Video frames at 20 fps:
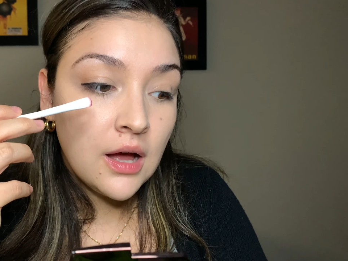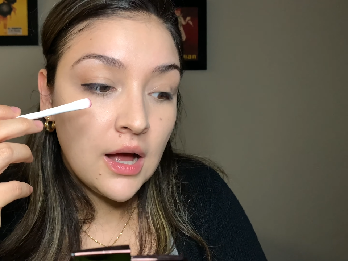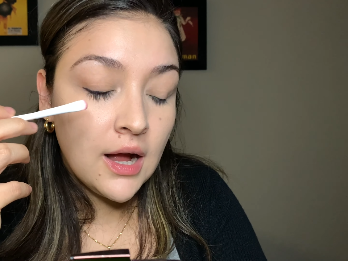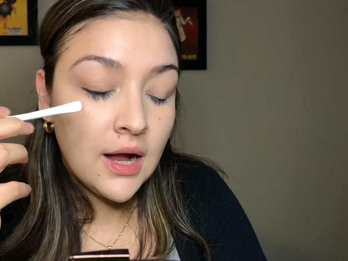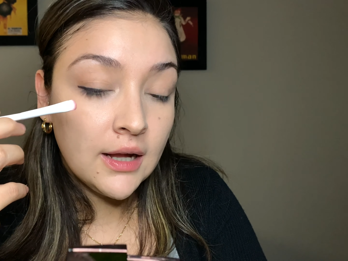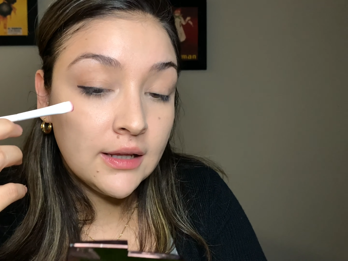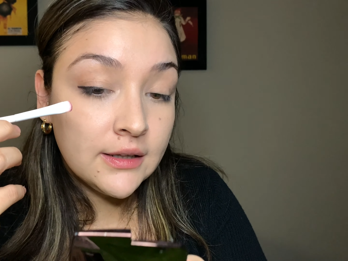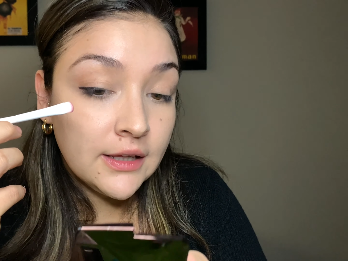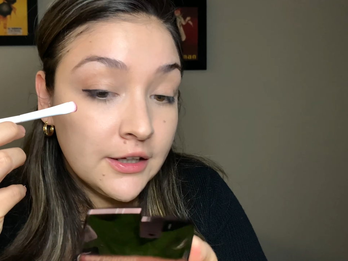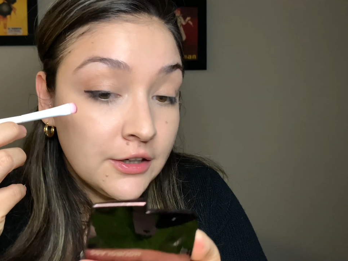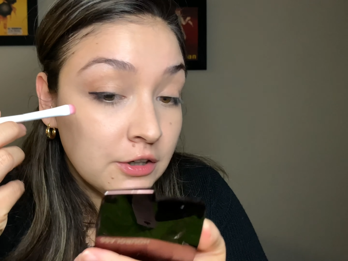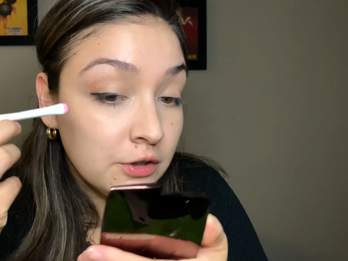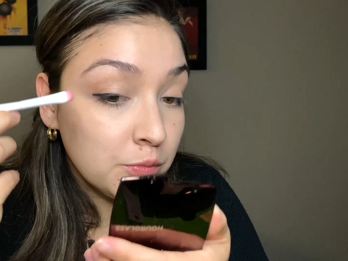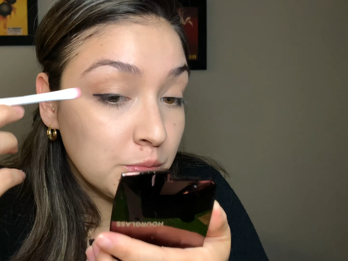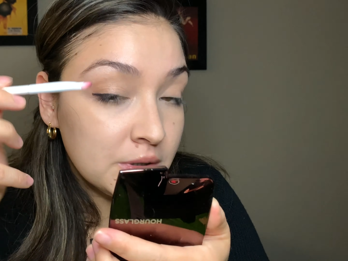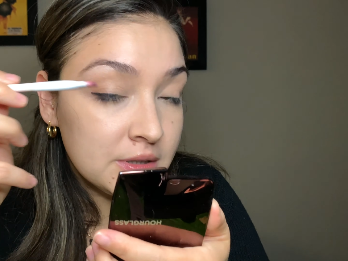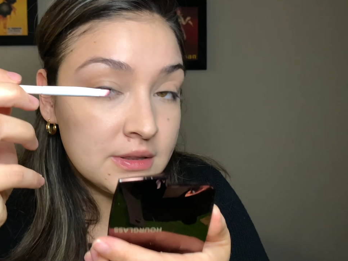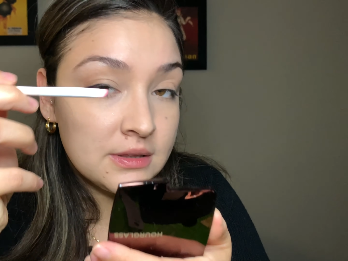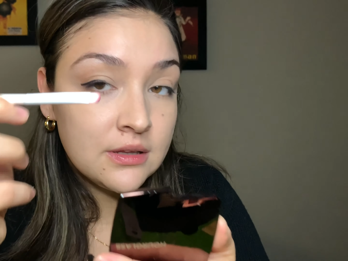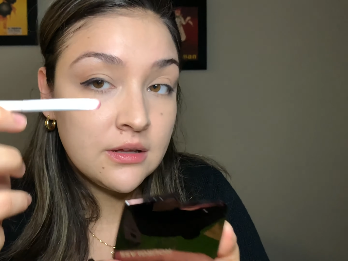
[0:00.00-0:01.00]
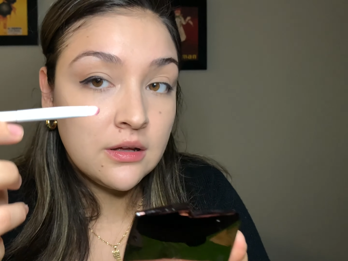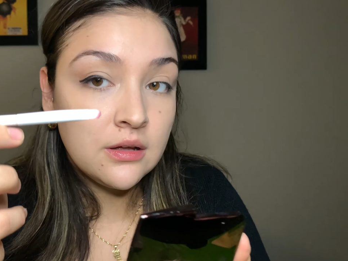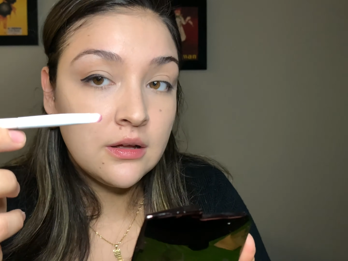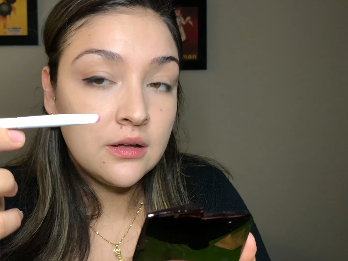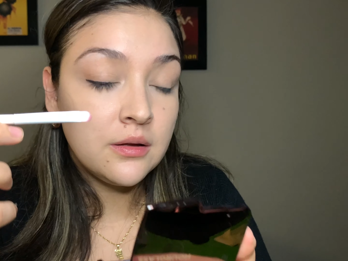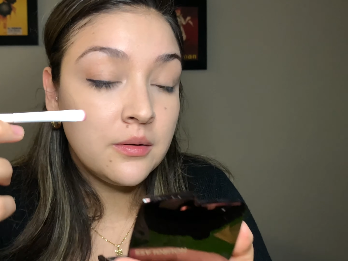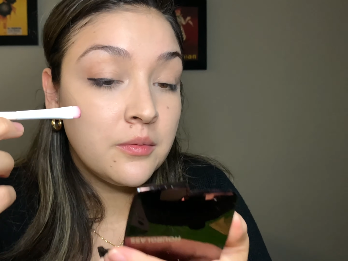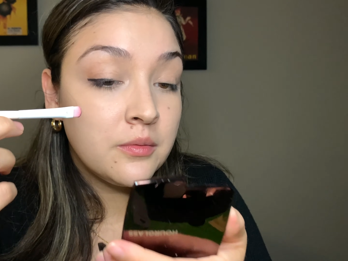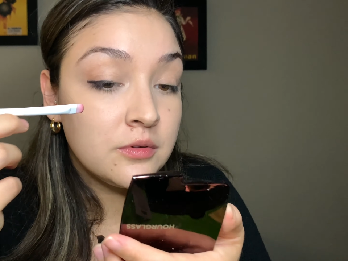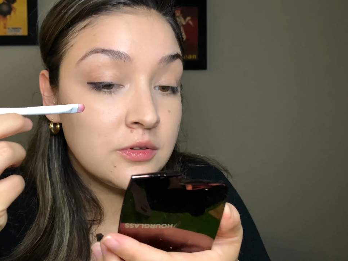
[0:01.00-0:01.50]
eyeliner with
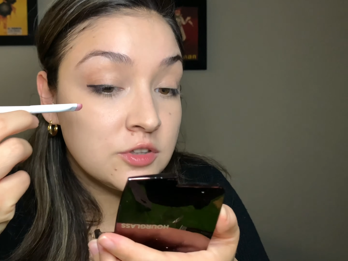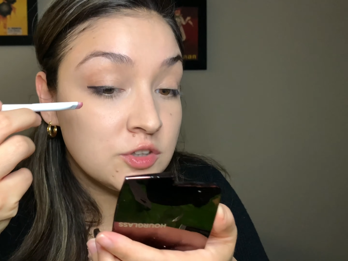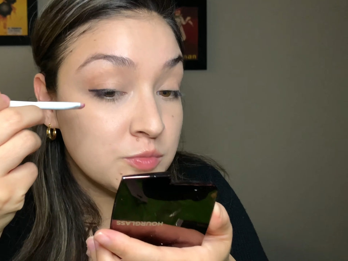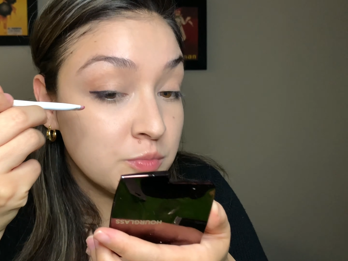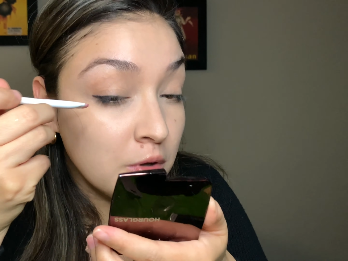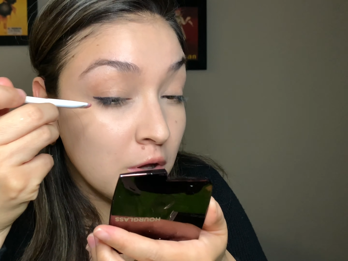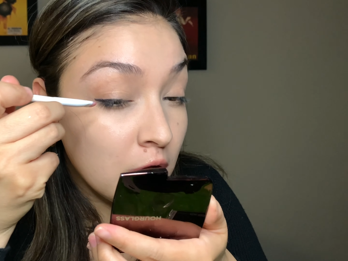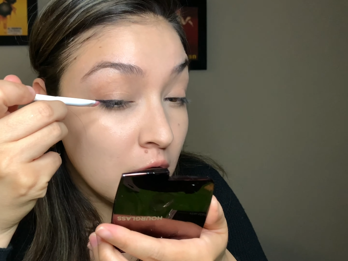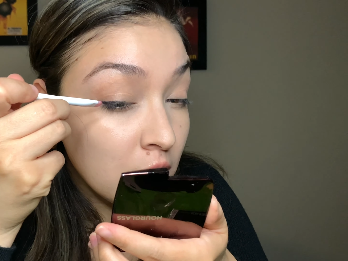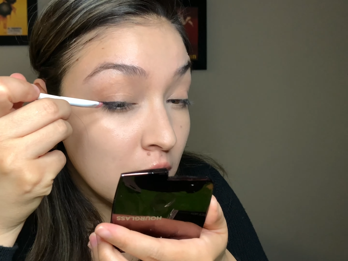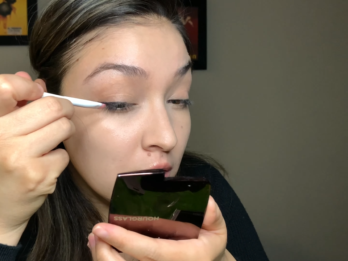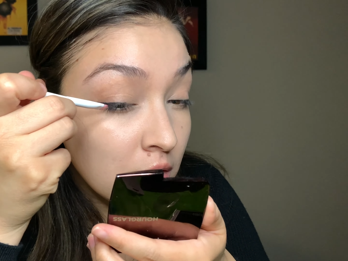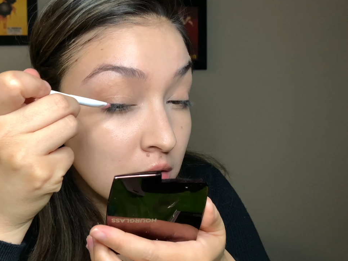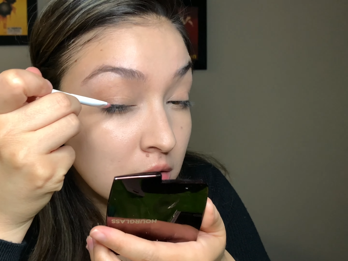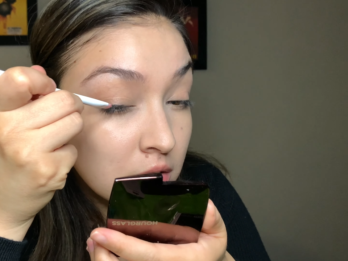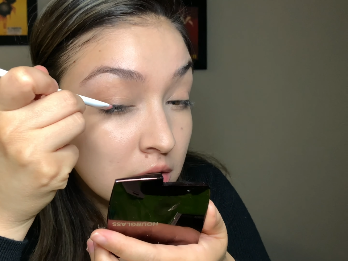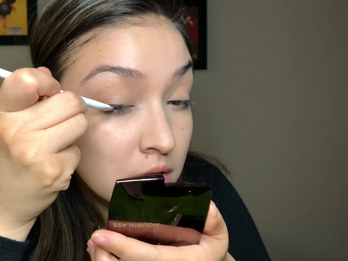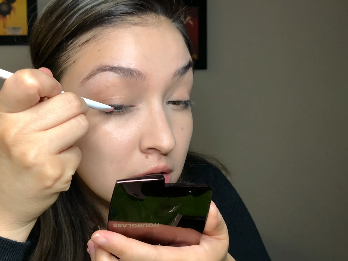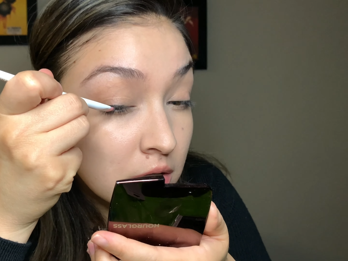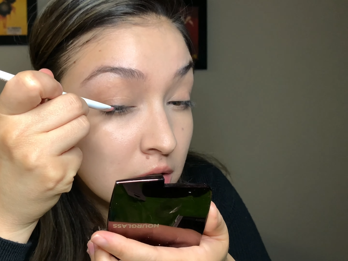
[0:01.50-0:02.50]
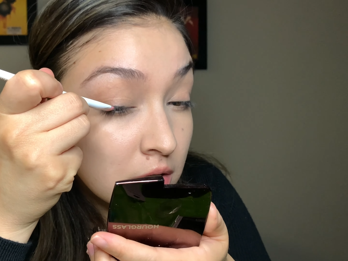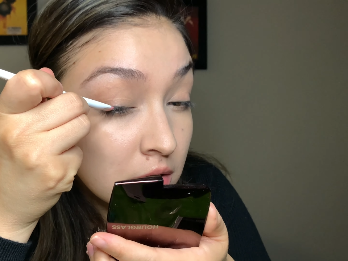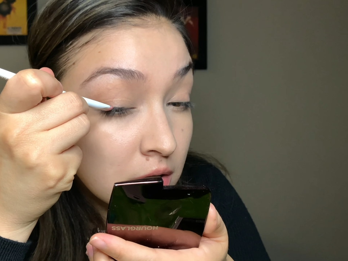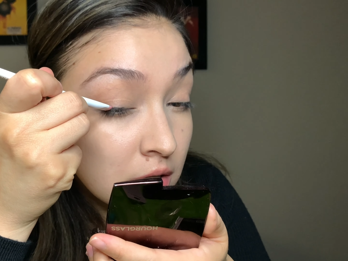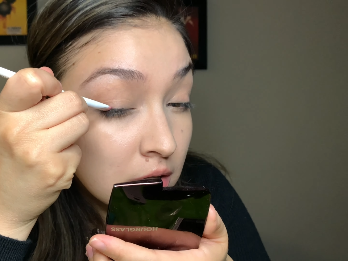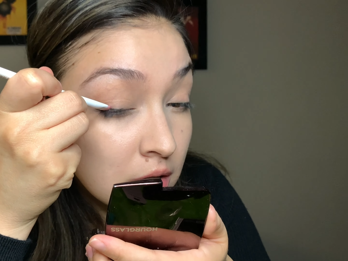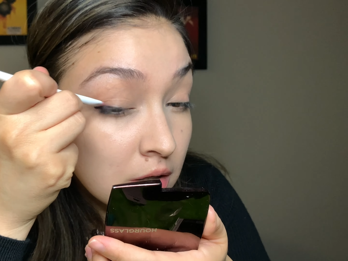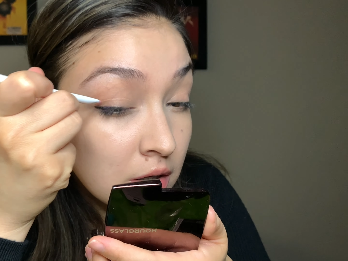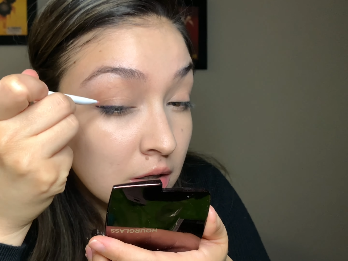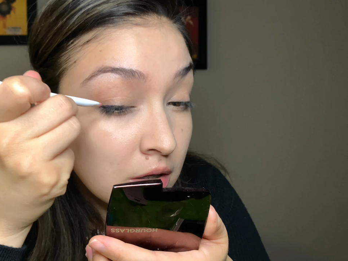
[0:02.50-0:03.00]
the small
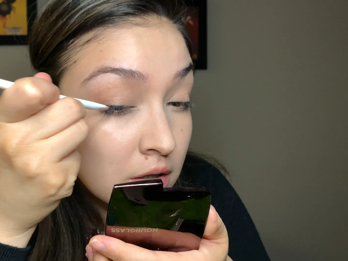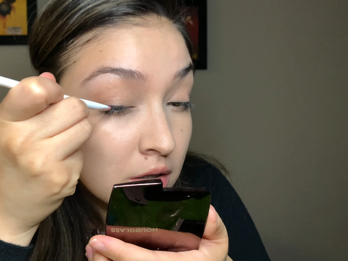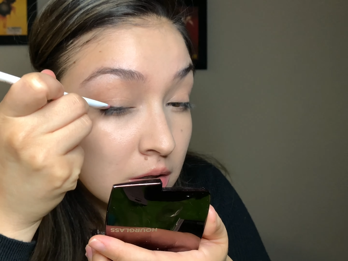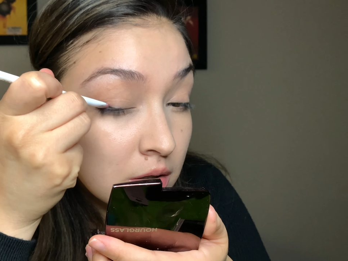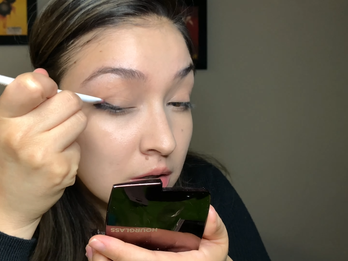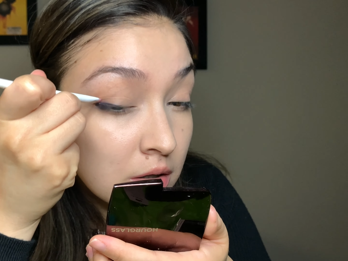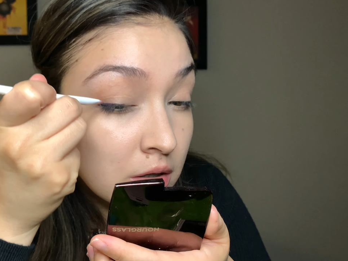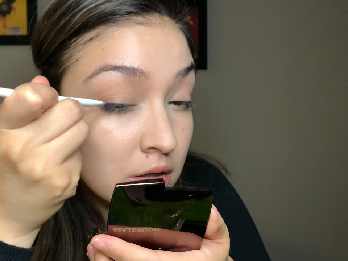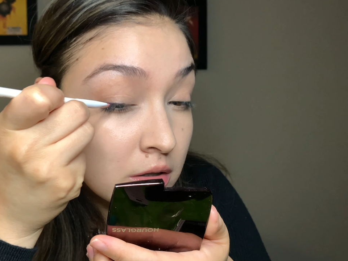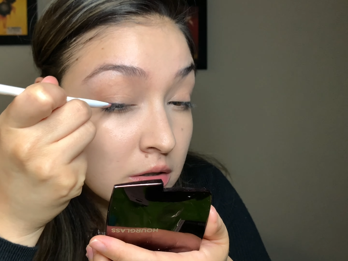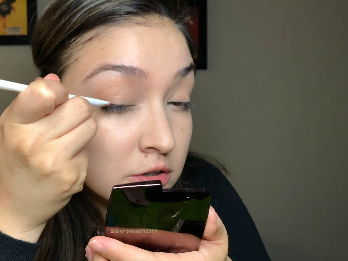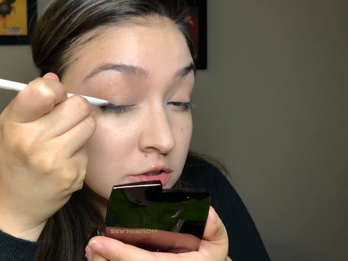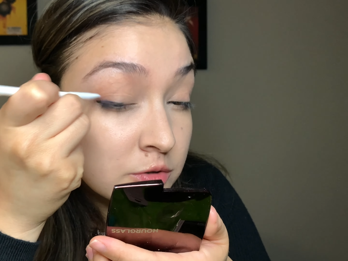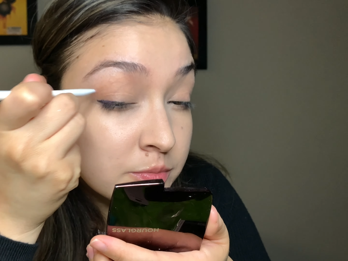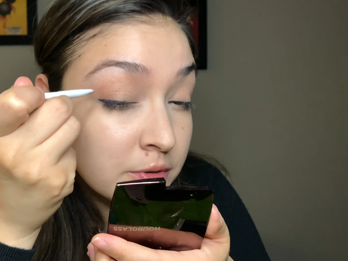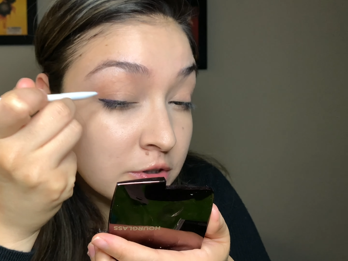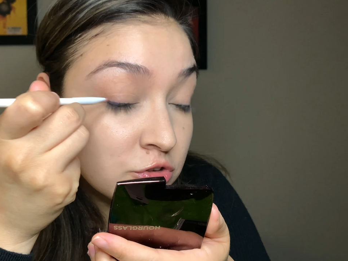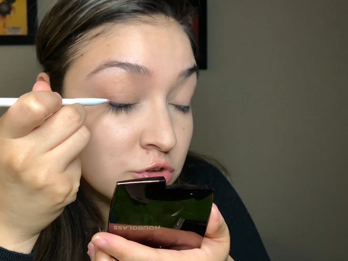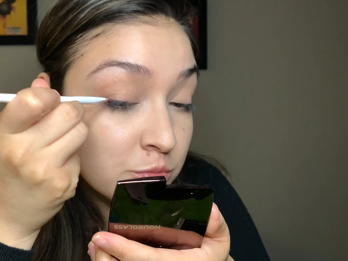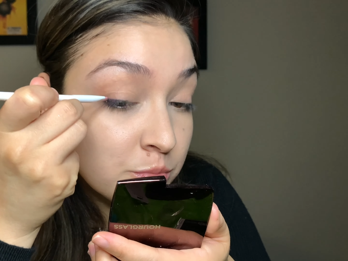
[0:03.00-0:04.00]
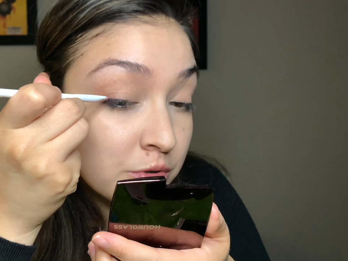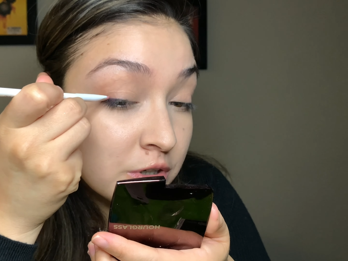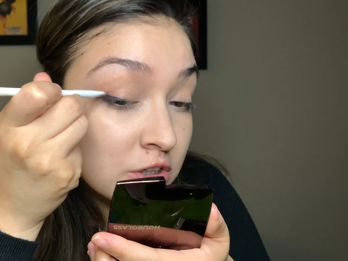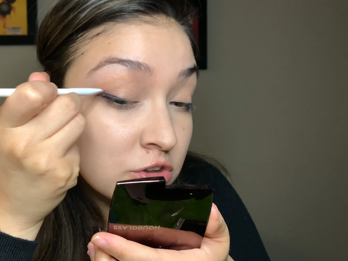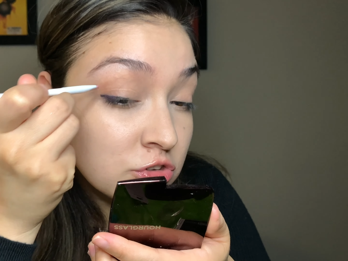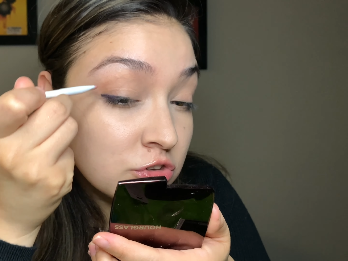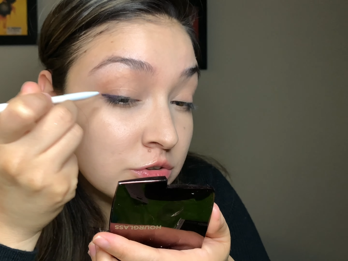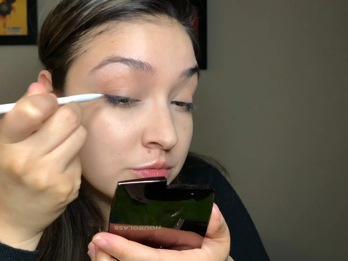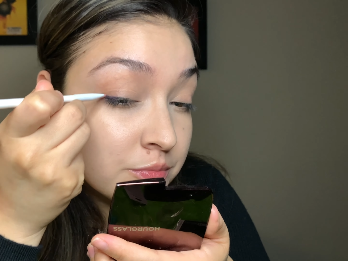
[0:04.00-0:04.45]
smudger brush.